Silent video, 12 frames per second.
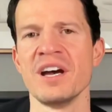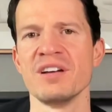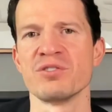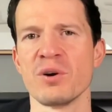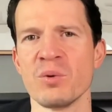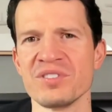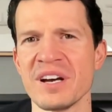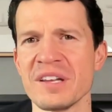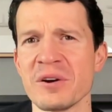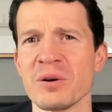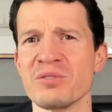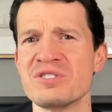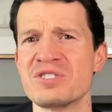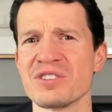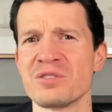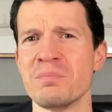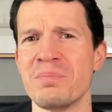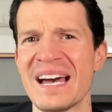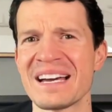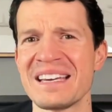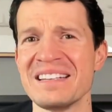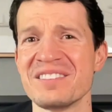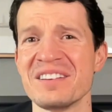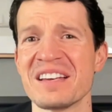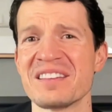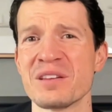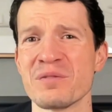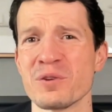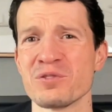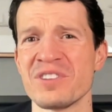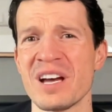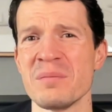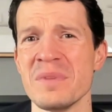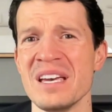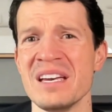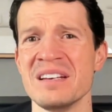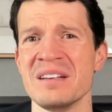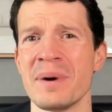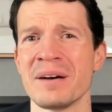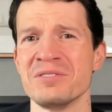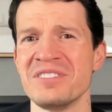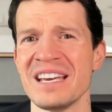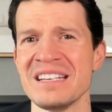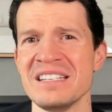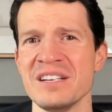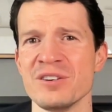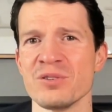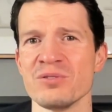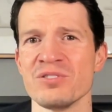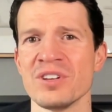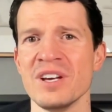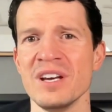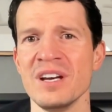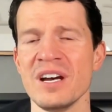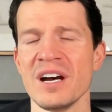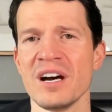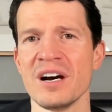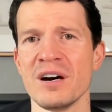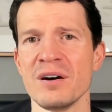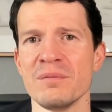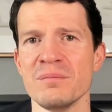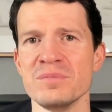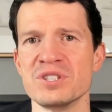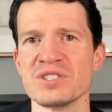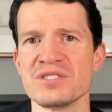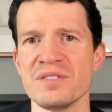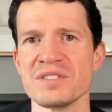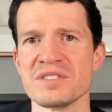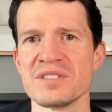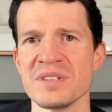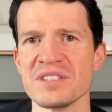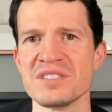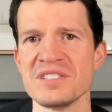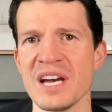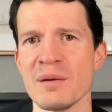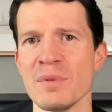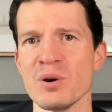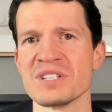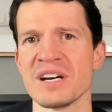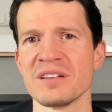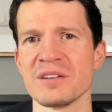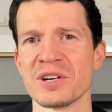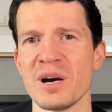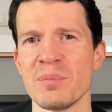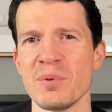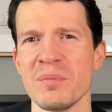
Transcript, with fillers: and so I was down there. I was just back in the city. I think the first time in about ten years, um, just to visit some of the CMOs out there a couple